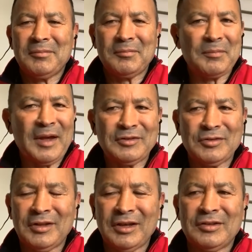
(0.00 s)
make sure
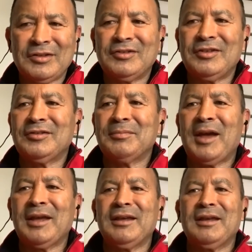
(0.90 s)
they got
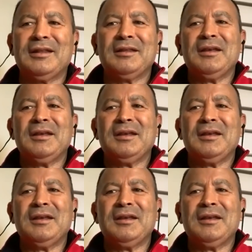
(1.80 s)
decision-making